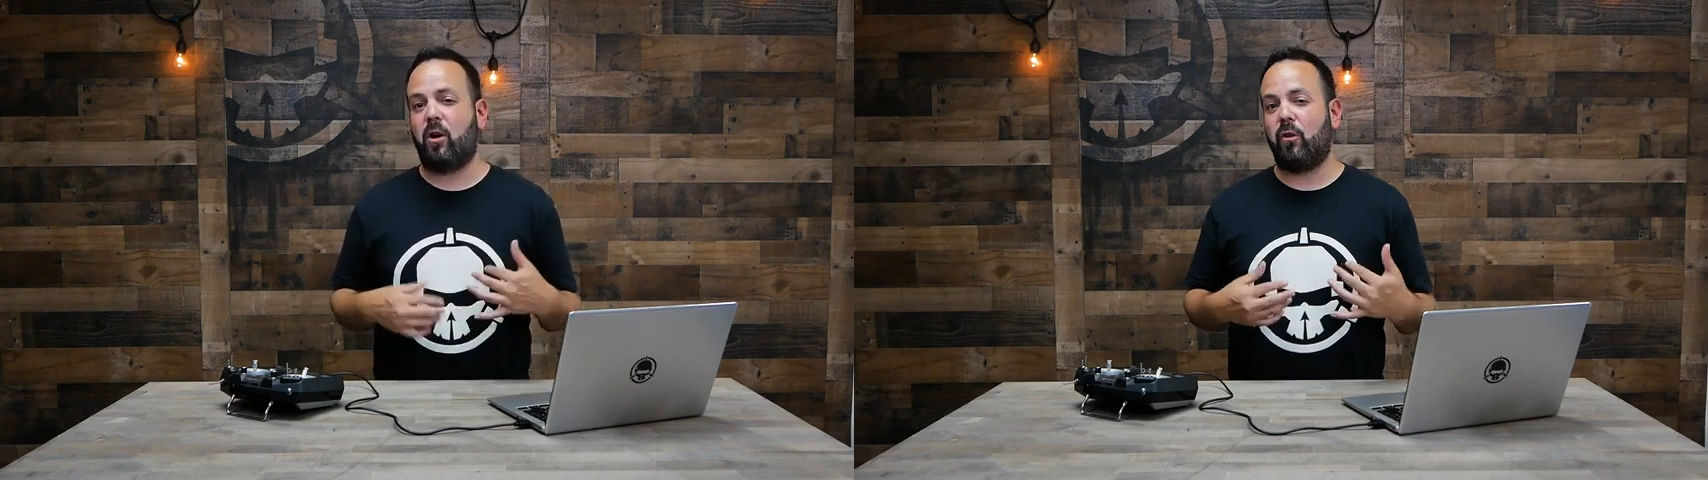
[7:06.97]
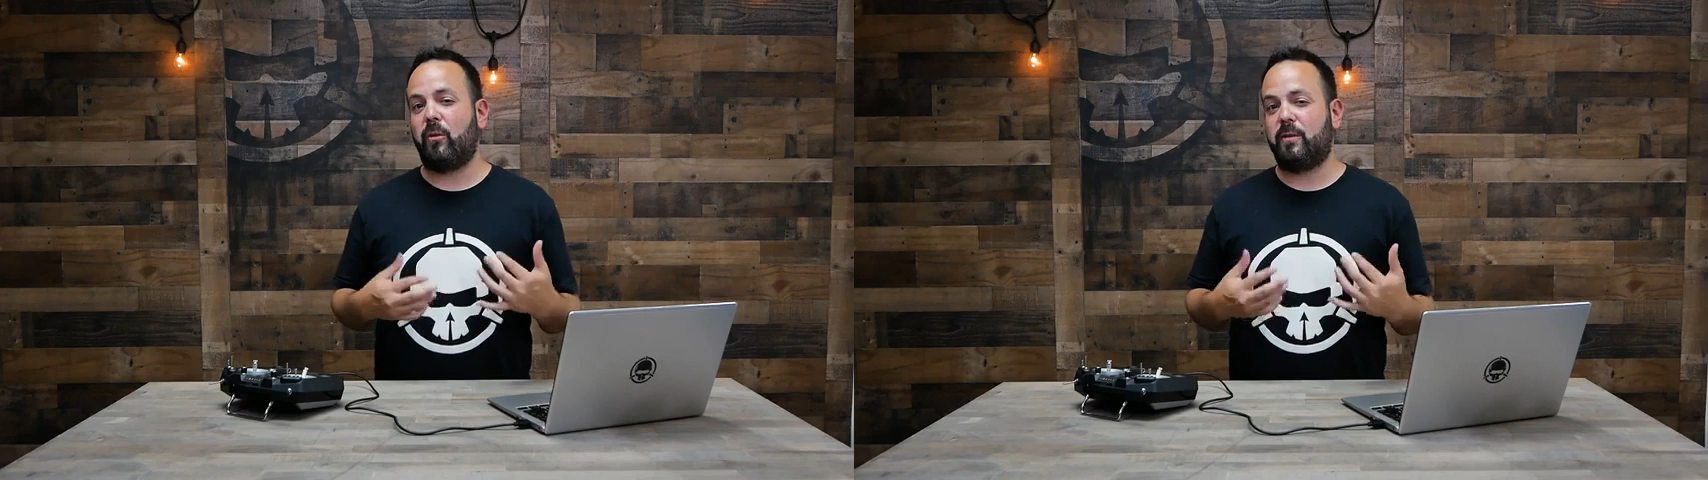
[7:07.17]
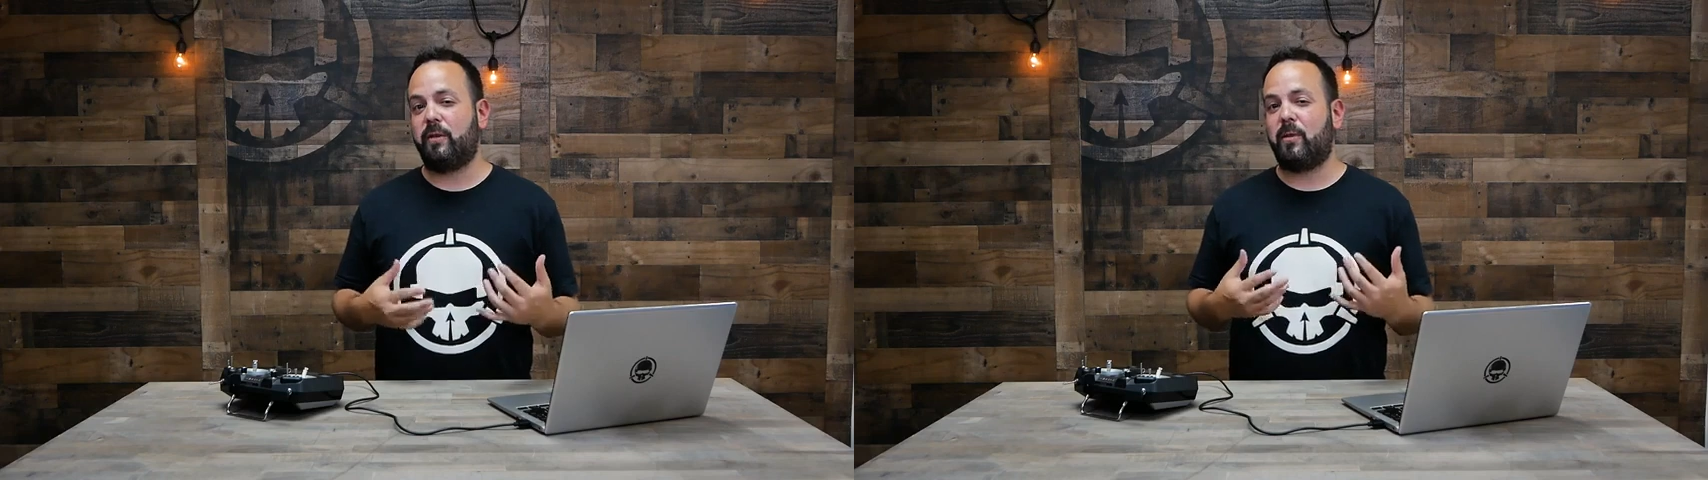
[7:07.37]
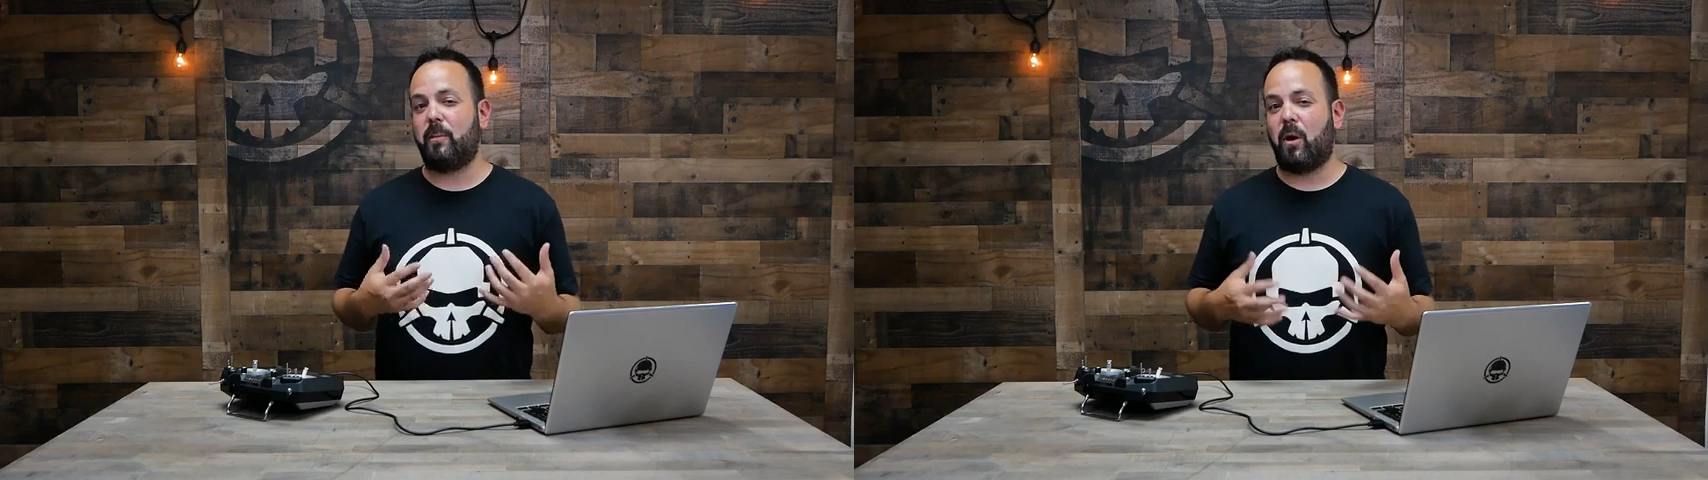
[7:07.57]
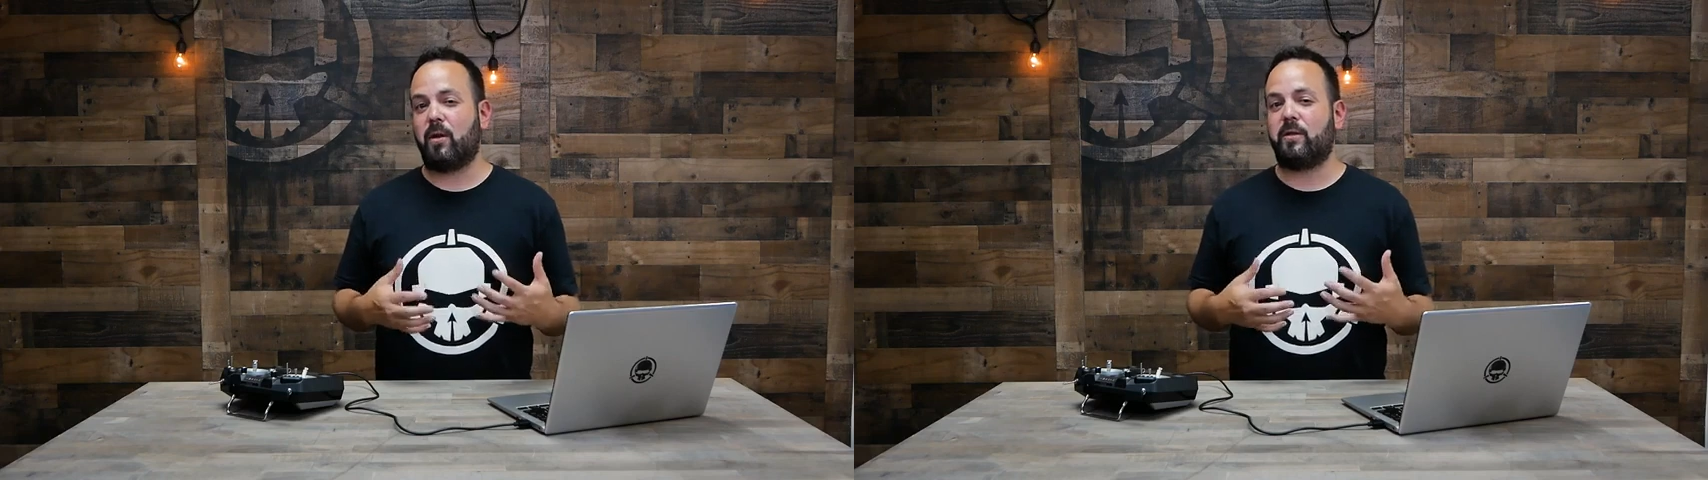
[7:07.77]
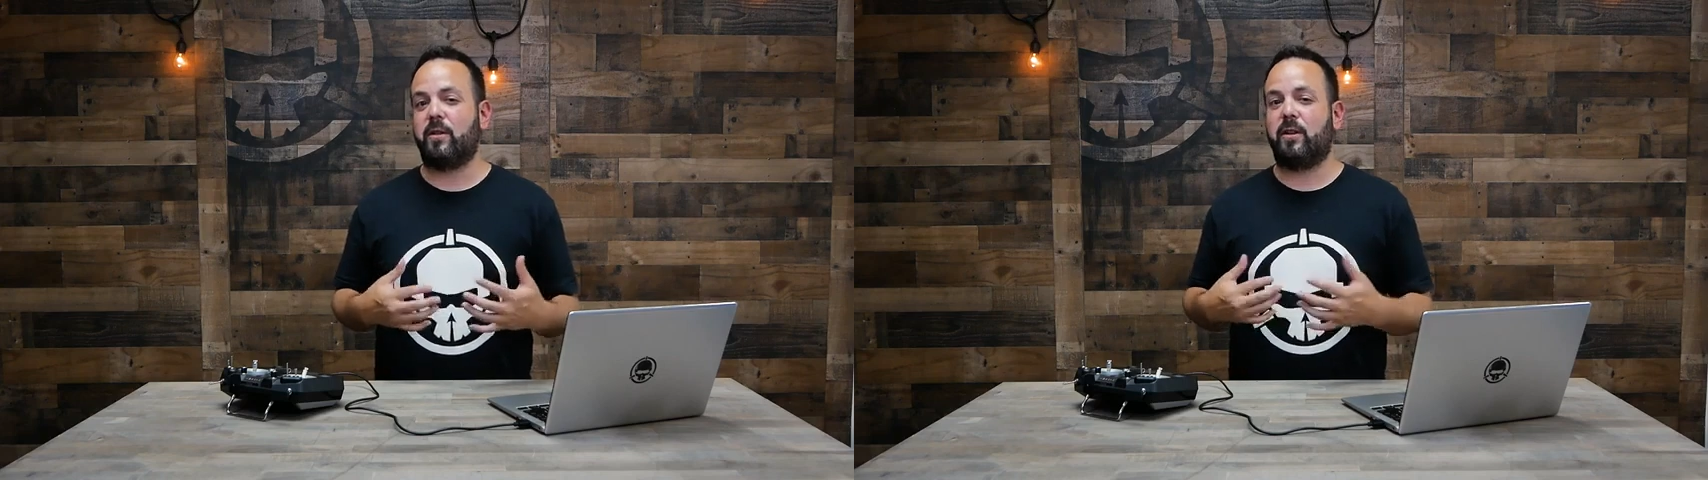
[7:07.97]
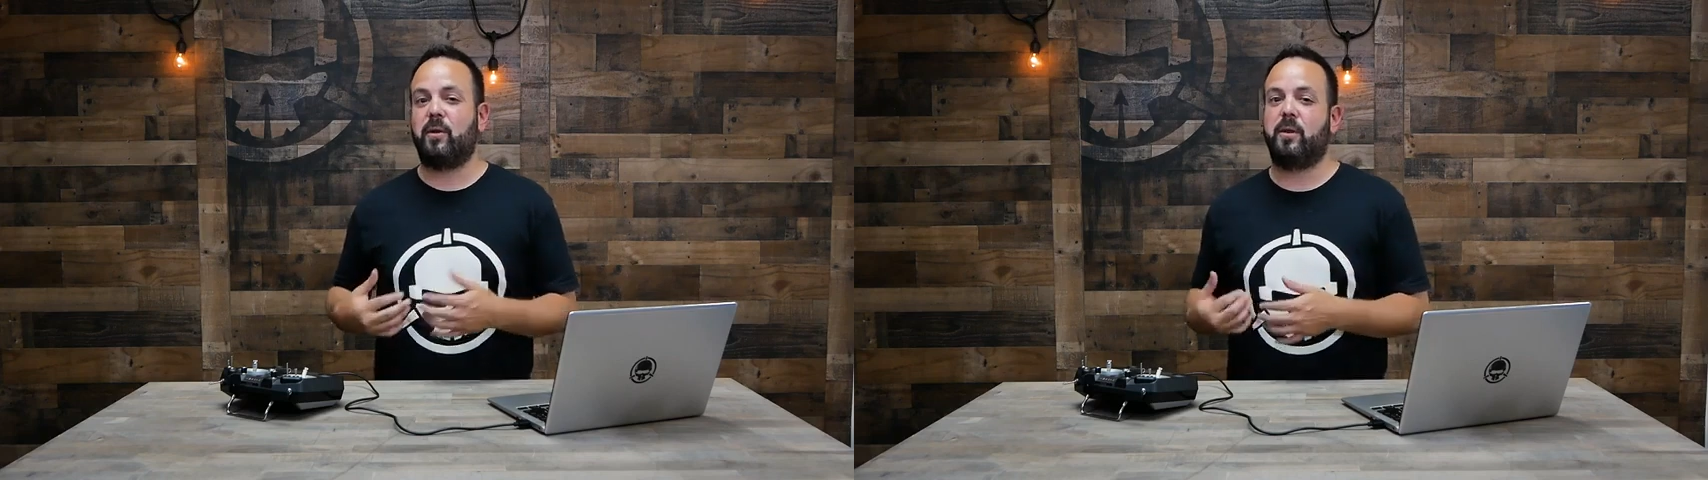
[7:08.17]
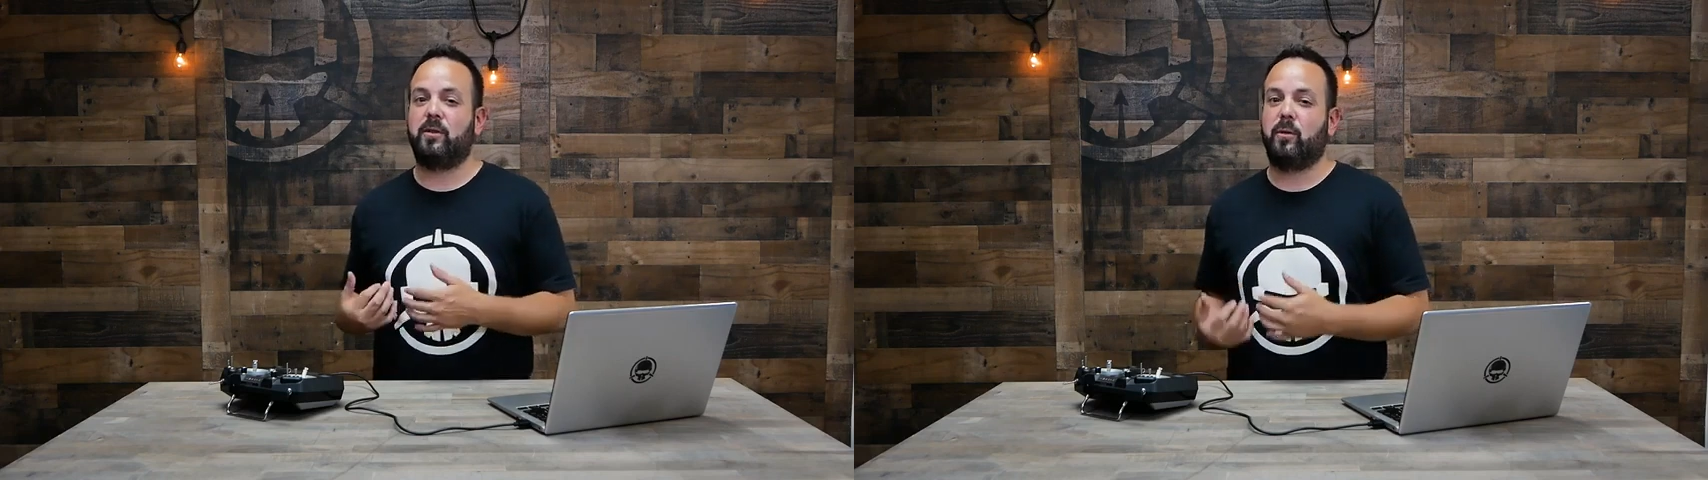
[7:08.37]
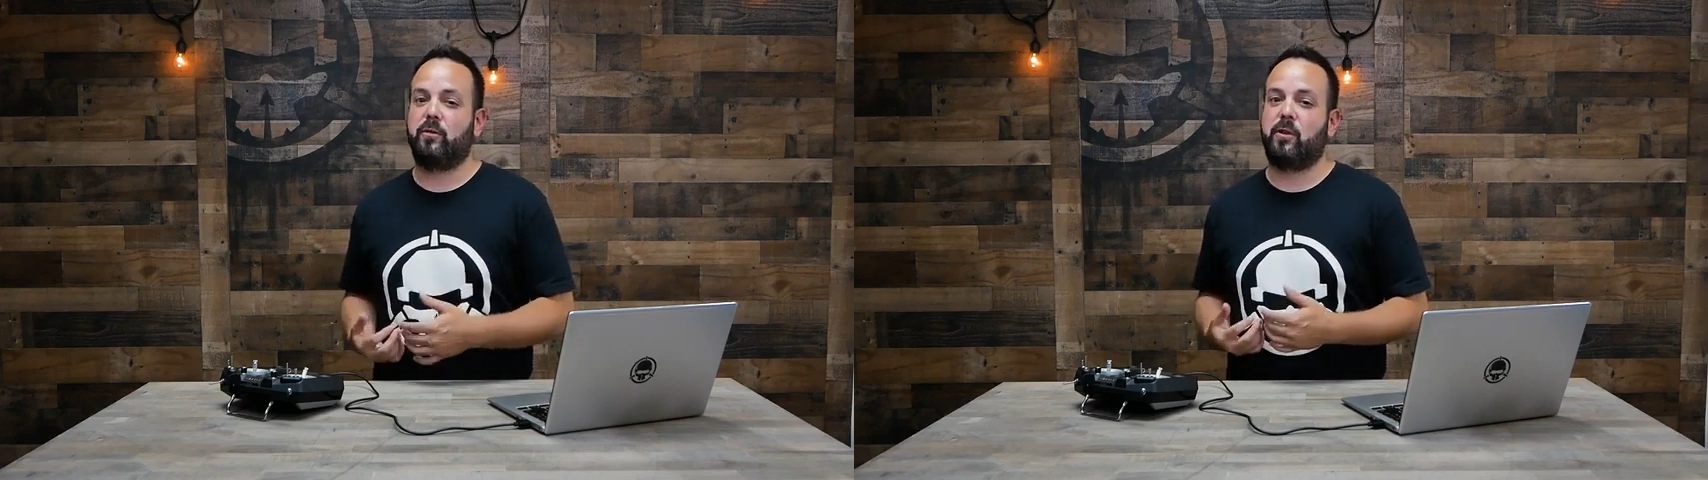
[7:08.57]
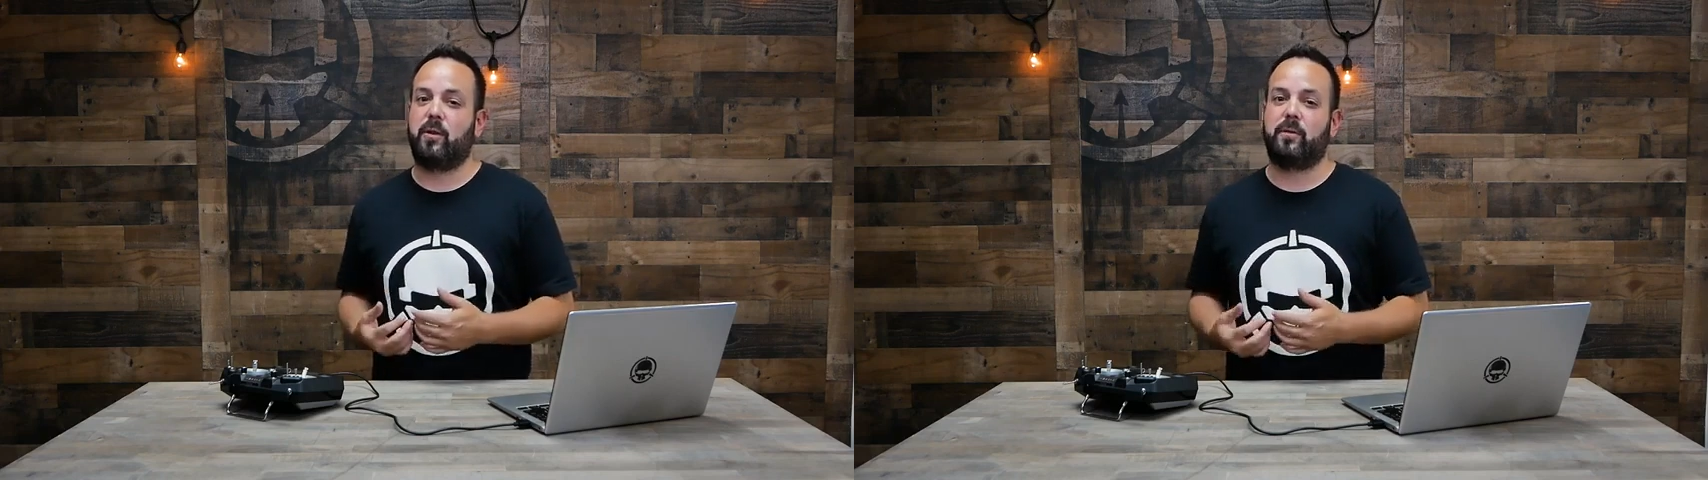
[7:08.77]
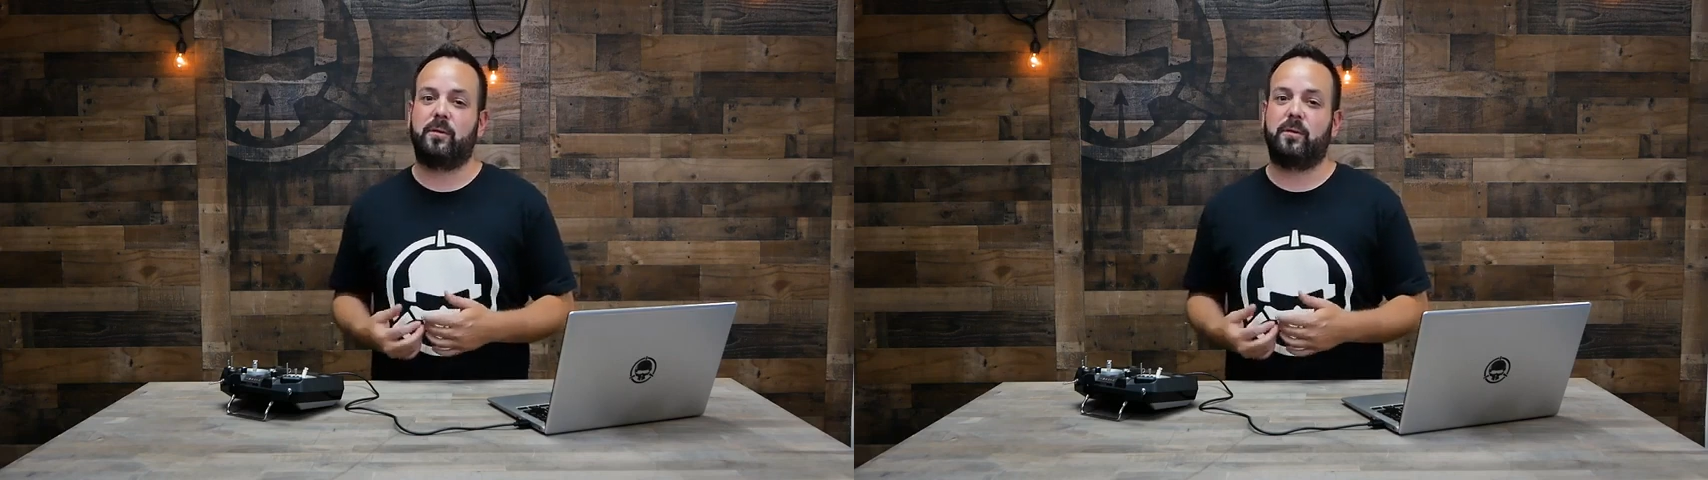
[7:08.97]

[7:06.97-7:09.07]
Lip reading: all the different parts that go into a drone.